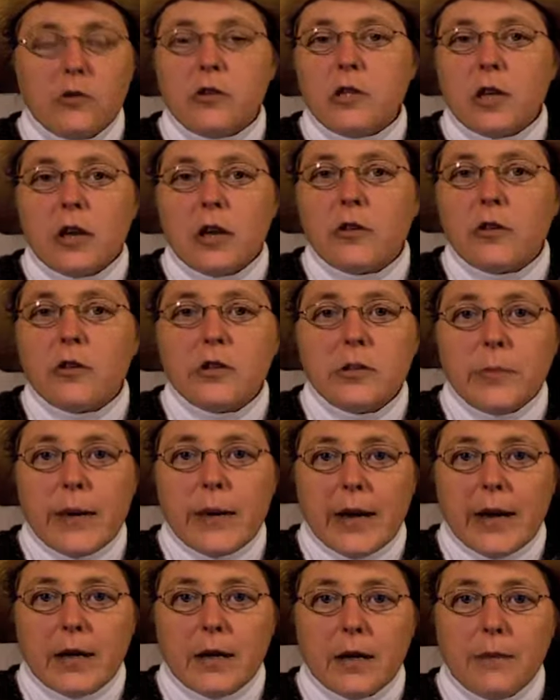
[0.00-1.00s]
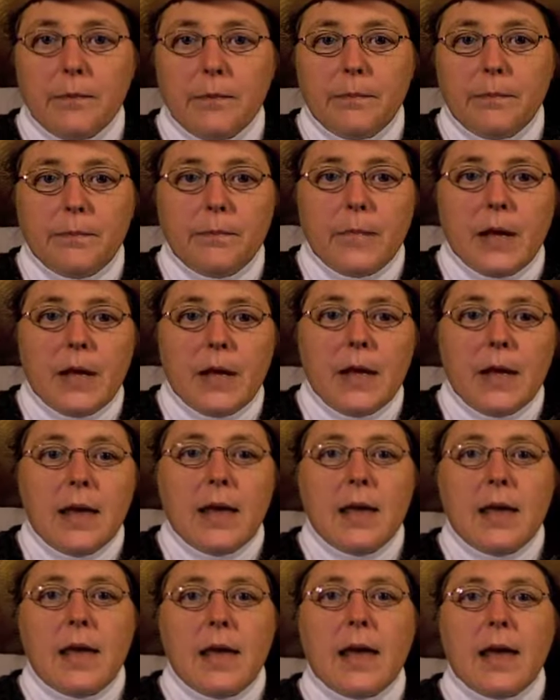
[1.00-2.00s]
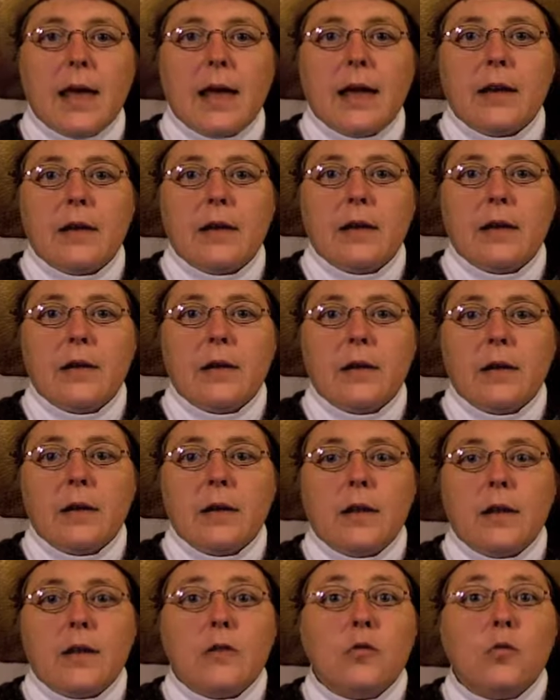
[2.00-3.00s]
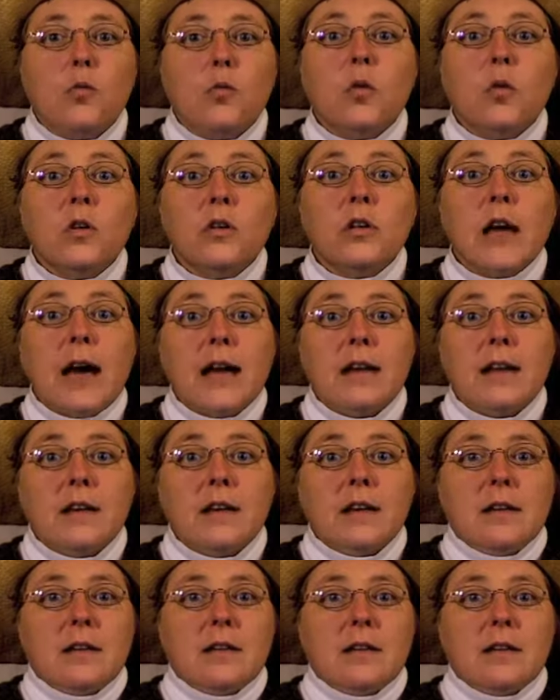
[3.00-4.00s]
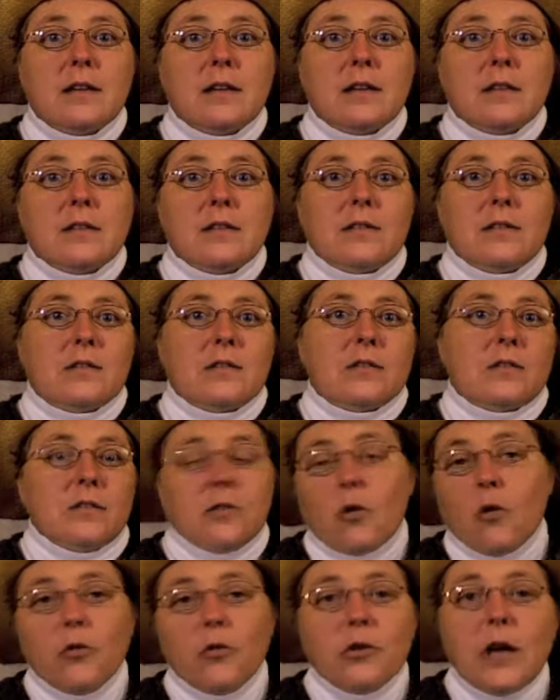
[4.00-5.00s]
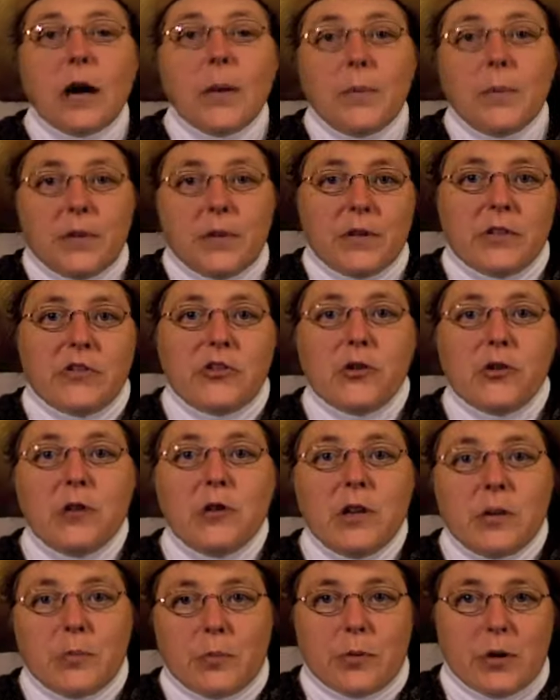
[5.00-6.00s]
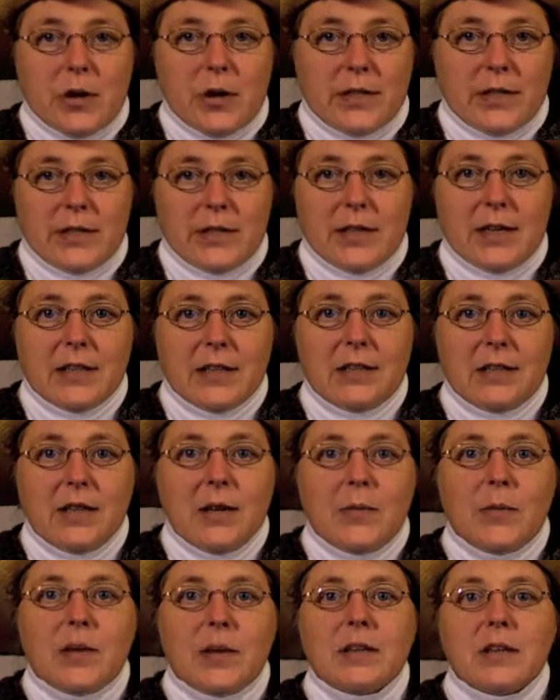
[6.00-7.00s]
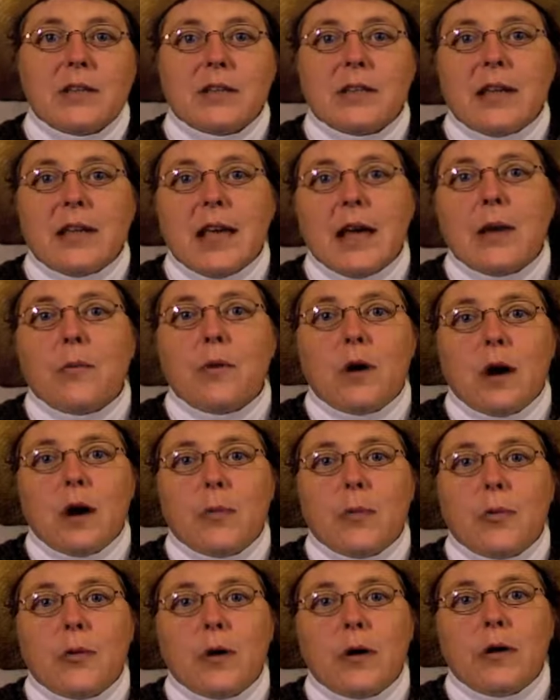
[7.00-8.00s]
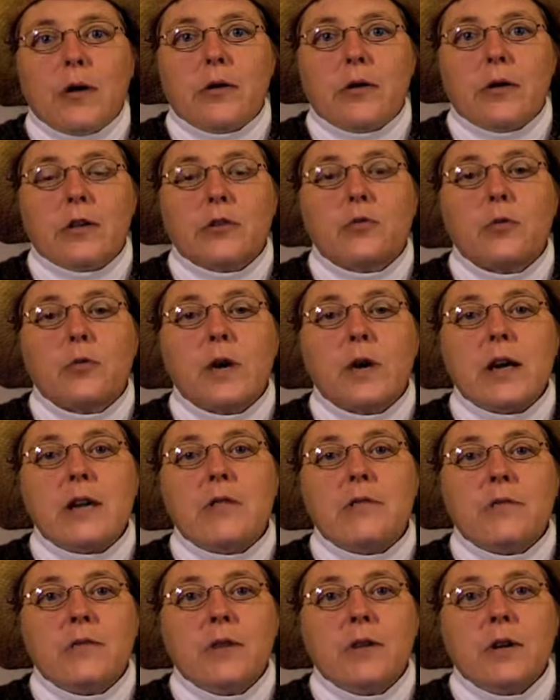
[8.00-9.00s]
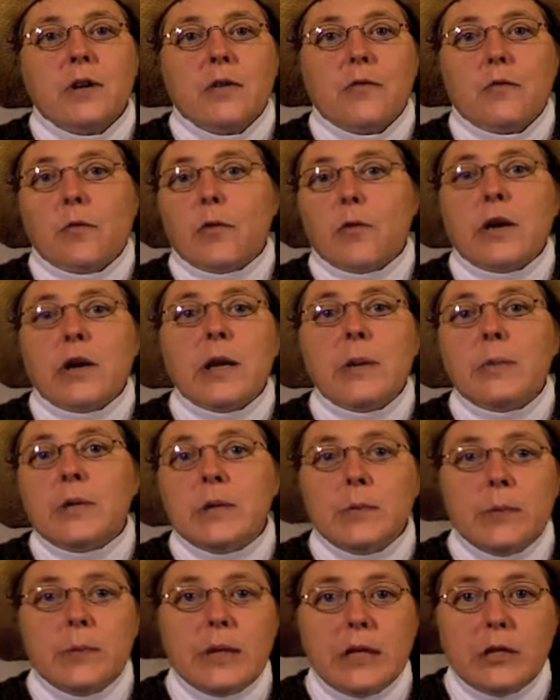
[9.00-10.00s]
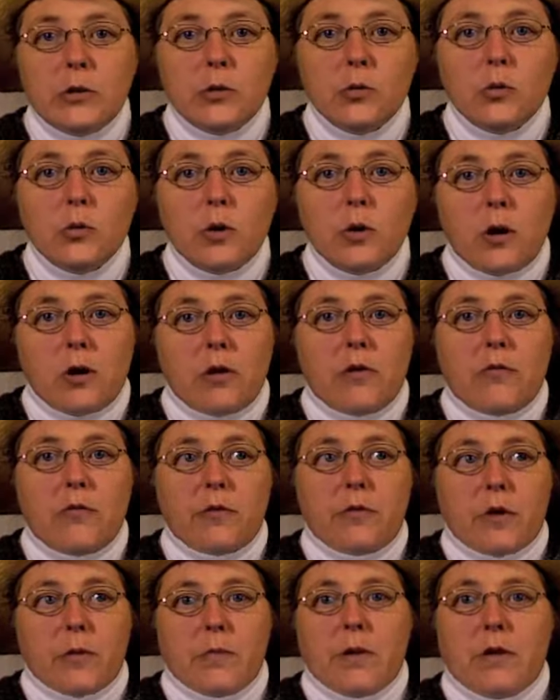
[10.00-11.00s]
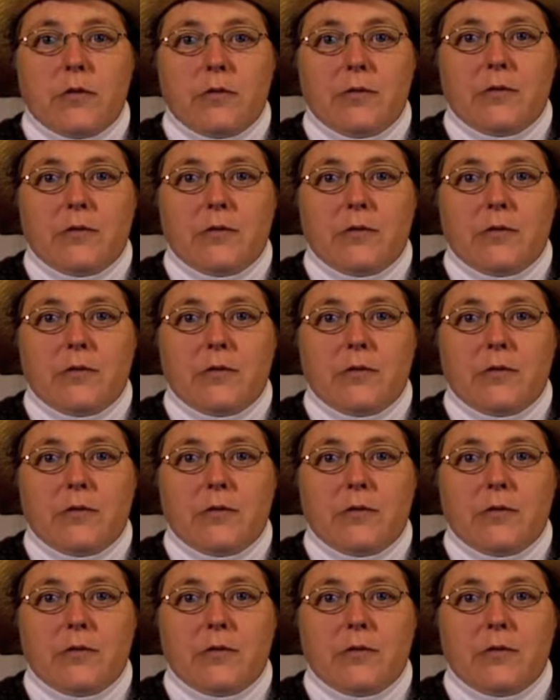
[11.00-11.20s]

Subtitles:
the other as a backup, and you will not hold up the shooting process because the camera operator is waiting for an empty P2 card from you.